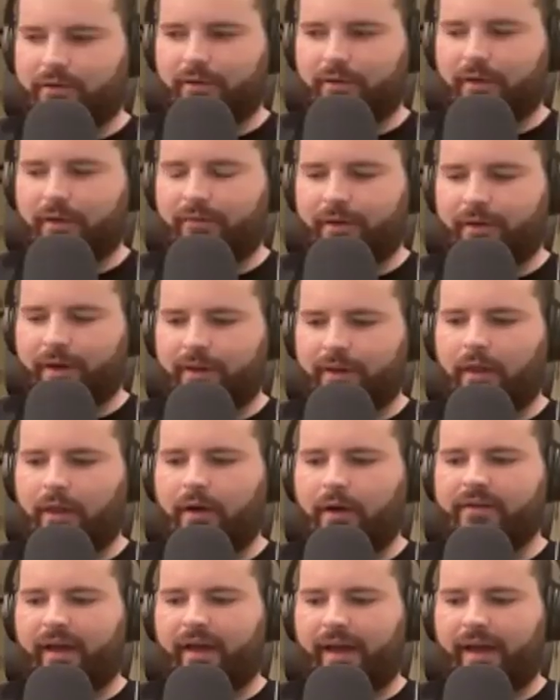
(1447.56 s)
a very
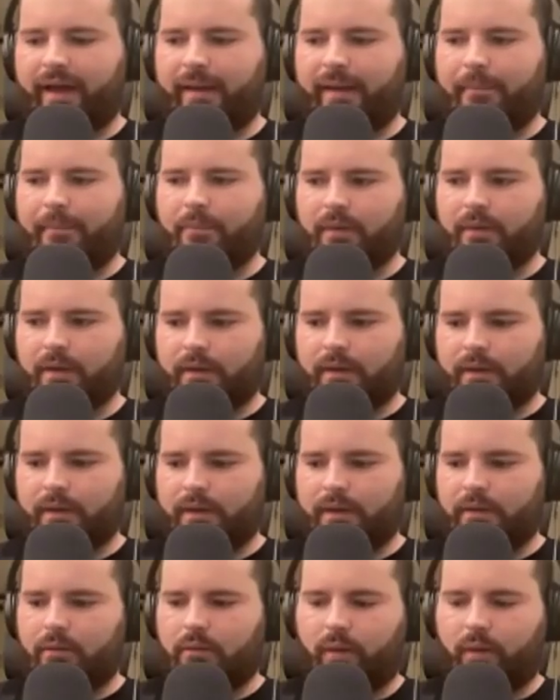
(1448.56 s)
long time
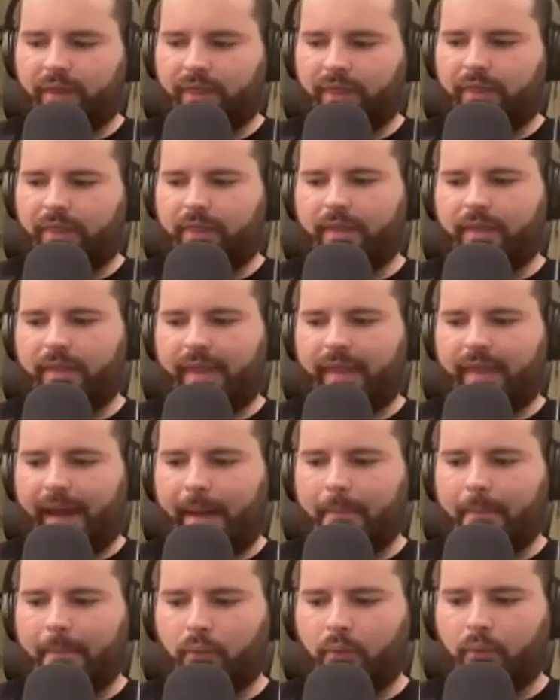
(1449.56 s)
with
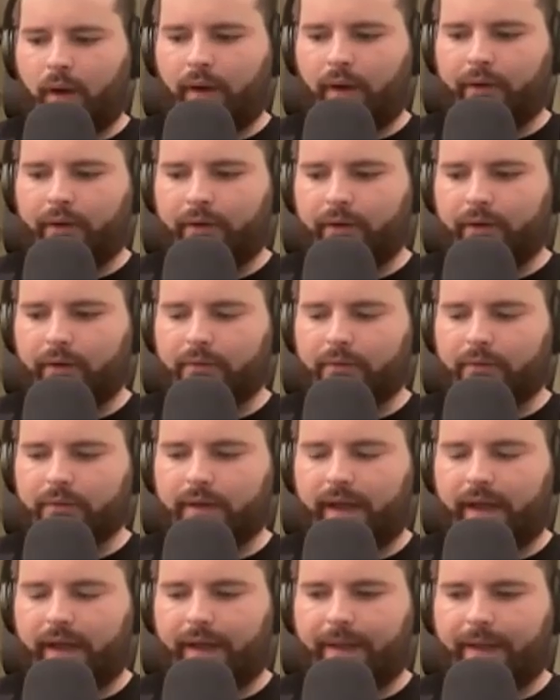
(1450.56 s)
that broader
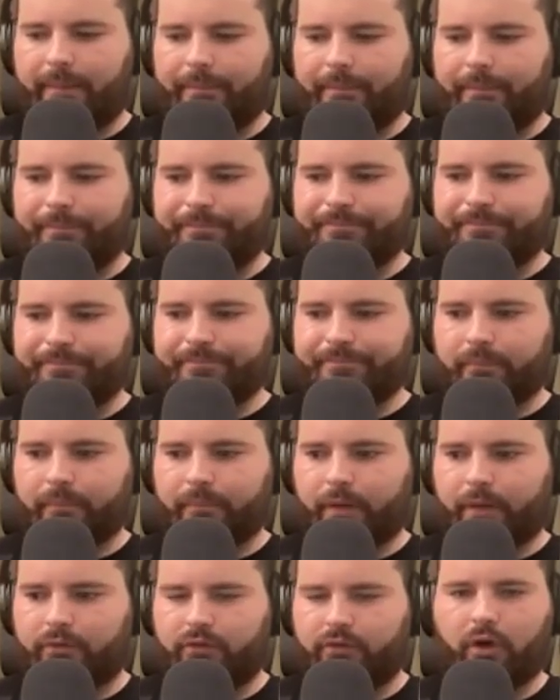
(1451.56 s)

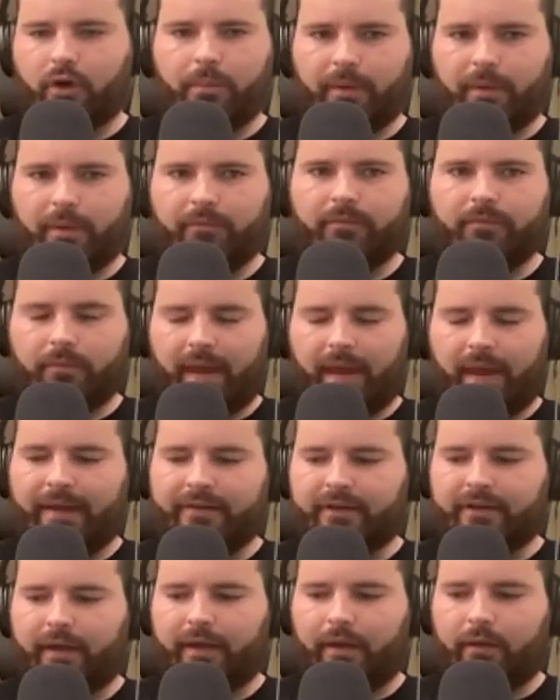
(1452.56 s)
scope of
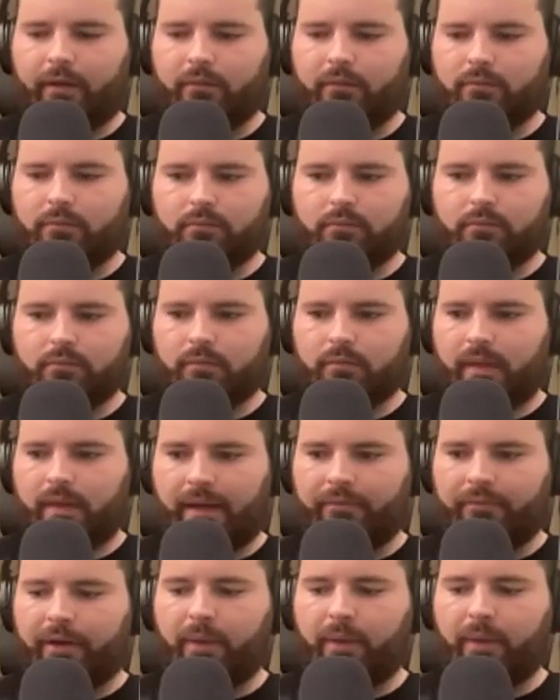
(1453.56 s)
asking
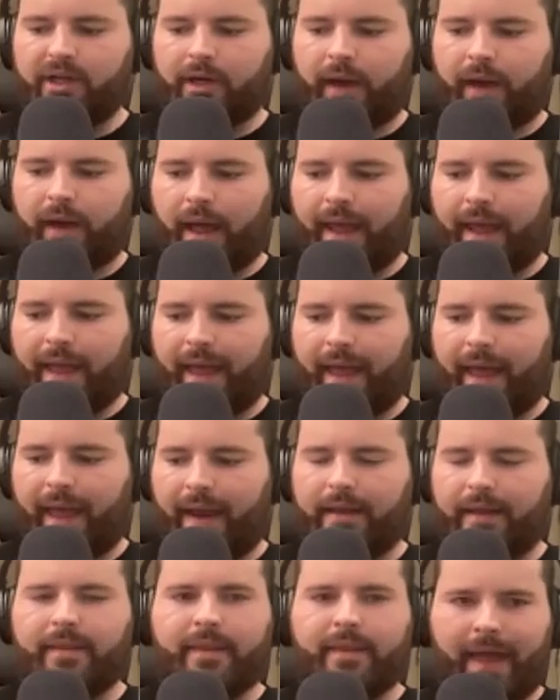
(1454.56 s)
every question I
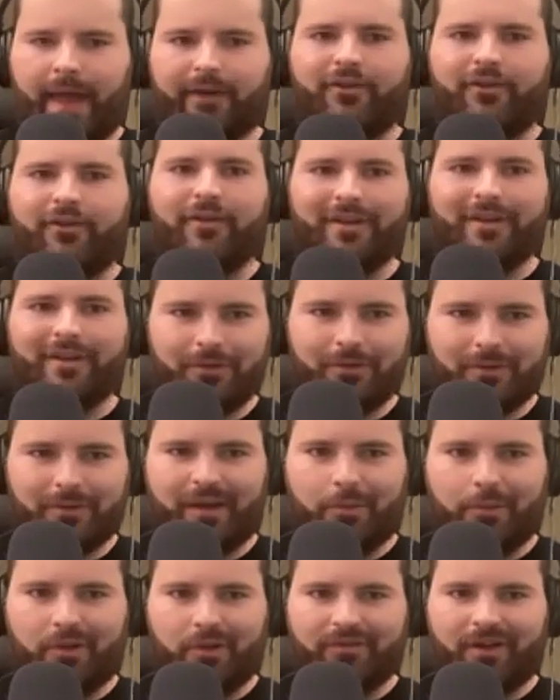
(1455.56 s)
had, and that turned into a
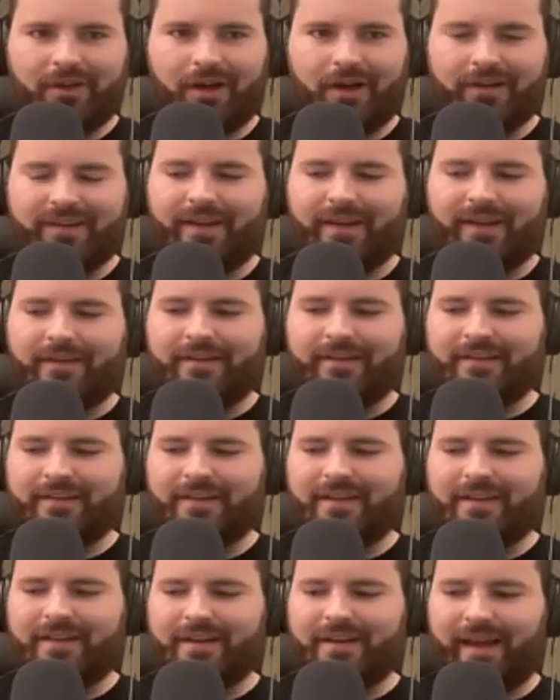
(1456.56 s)
table of contents,
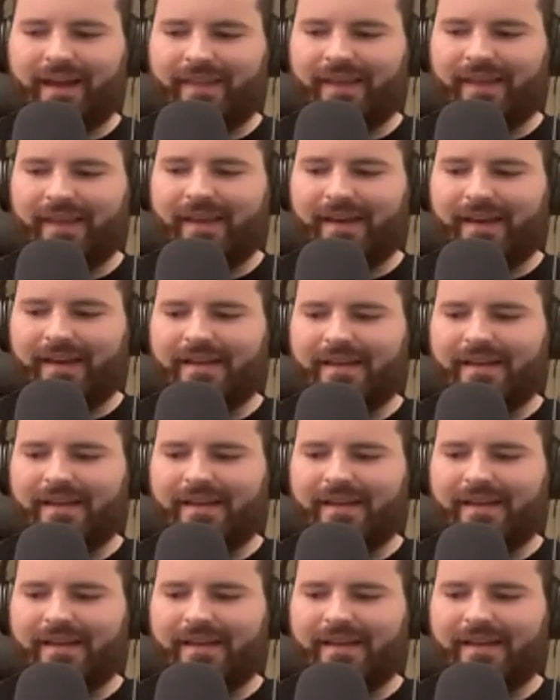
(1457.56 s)
and then